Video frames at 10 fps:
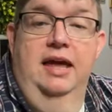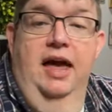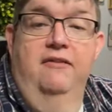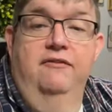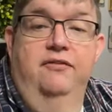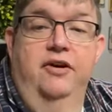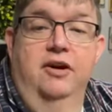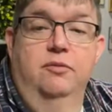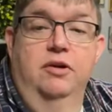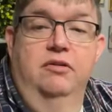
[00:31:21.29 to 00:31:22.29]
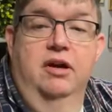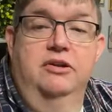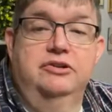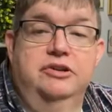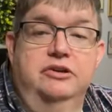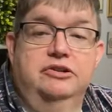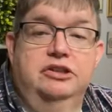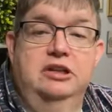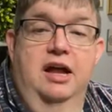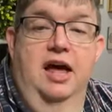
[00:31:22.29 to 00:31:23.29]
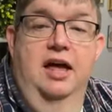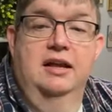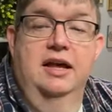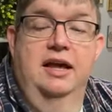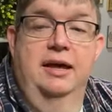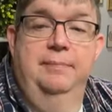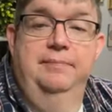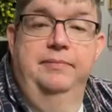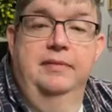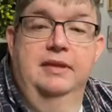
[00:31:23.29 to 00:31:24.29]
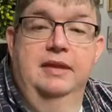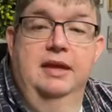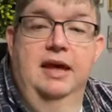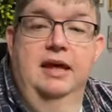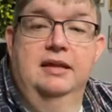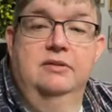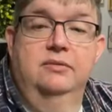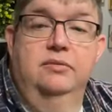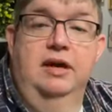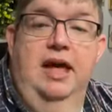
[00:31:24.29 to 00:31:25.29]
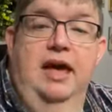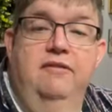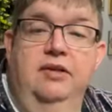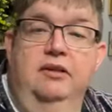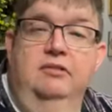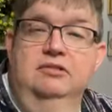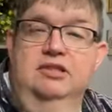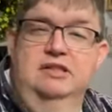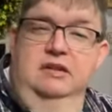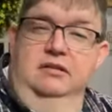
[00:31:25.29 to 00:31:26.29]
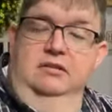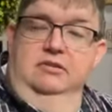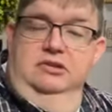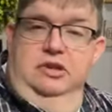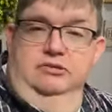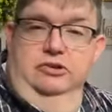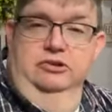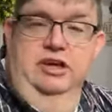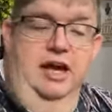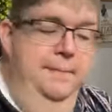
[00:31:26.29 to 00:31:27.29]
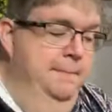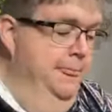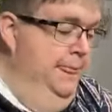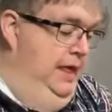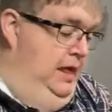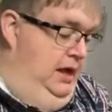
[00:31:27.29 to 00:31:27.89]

Yeah, Verna, we'll go to church tonight. Um, and we have a little, just a little social time.